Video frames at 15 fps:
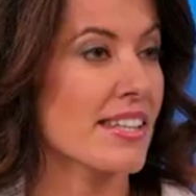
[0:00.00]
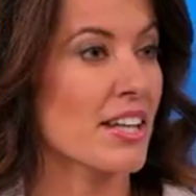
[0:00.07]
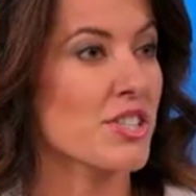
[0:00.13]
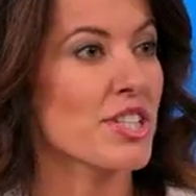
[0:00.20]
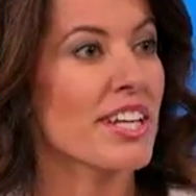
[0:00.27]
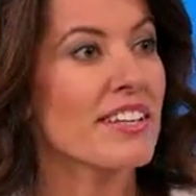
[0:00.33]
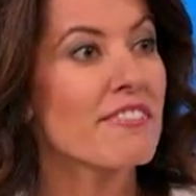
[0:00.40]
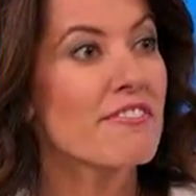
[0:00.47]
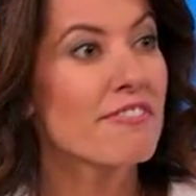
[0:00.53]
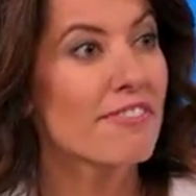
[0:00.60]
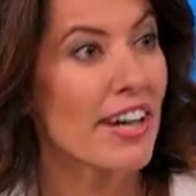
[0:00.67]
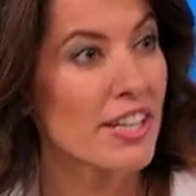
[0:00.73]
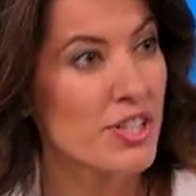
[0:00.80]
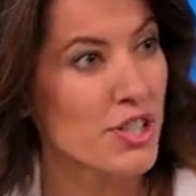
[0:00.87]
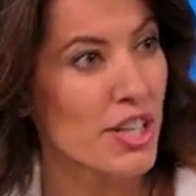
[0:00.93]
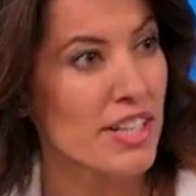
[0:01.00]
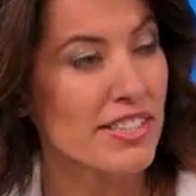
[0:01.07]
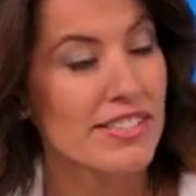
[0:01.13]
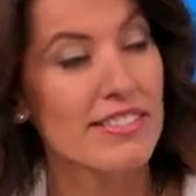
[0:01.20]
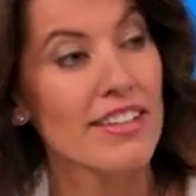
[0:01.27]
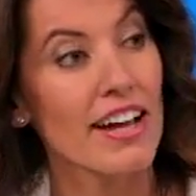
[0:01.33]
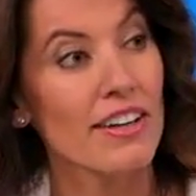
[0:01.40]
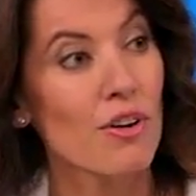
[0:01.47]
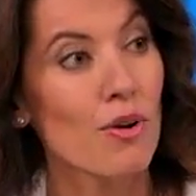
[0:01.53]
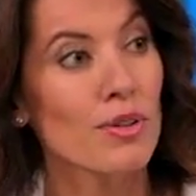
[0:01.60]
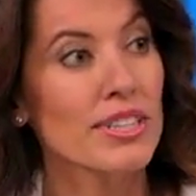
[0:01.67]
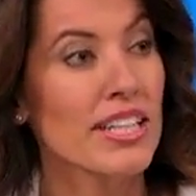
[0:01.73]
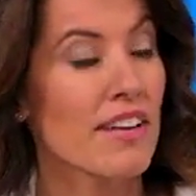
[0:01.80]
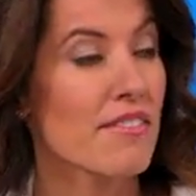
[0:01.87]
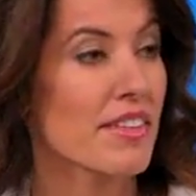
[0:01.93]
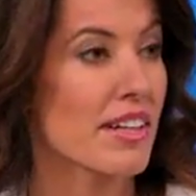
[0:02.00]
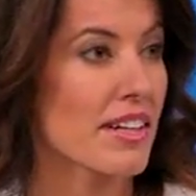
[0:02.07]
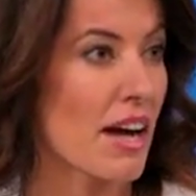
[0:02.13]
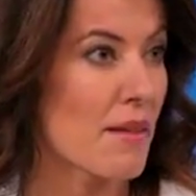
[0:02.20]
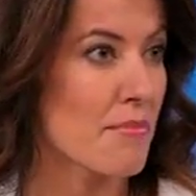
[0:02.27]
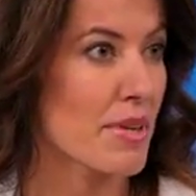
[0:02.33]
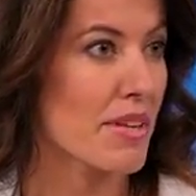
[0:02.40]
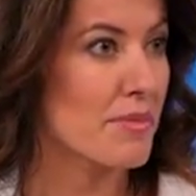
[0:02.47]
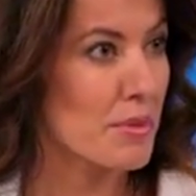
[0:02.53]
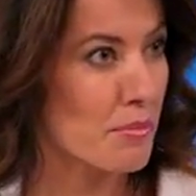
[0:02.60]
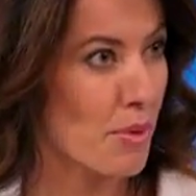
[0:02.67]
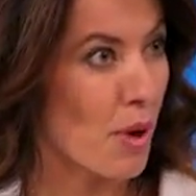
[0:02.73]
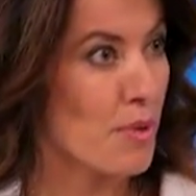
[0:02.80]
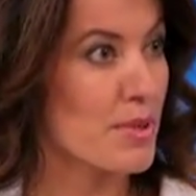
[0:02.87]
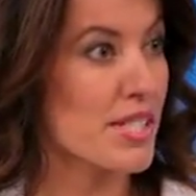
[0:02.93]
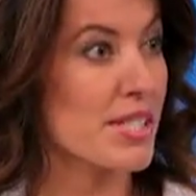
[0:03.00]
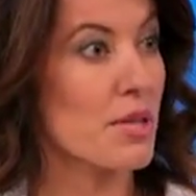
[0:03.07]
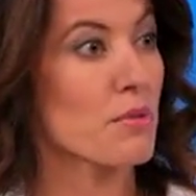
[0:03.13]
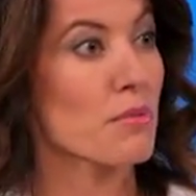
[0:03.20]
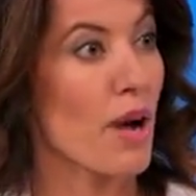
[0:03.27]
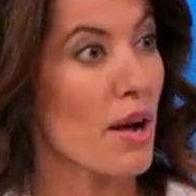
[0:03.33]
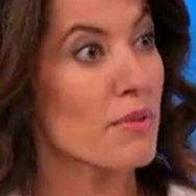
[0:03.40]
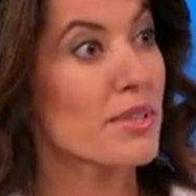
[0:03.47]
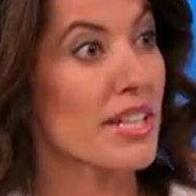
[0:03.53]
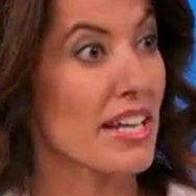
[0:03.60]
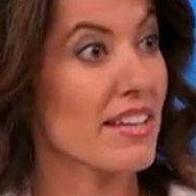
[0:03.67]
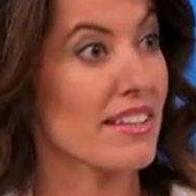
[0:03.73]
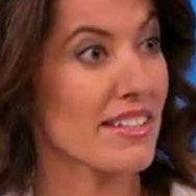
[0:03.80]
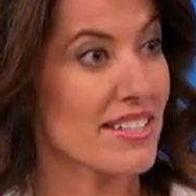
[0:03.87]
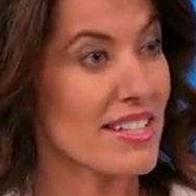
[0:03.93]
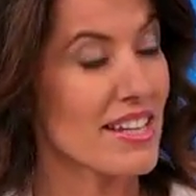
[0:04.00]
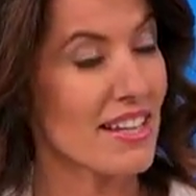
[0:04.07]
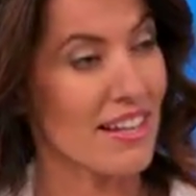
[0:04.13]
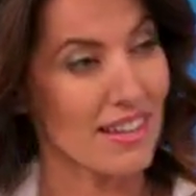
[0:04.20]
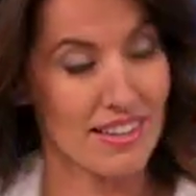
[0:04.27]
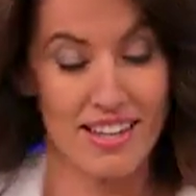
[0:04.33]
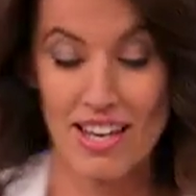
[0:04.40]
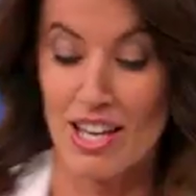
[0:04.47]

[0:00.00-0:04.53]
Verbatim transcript: is actually an infection, not only of the gum, but of the bone surrounding the teeth.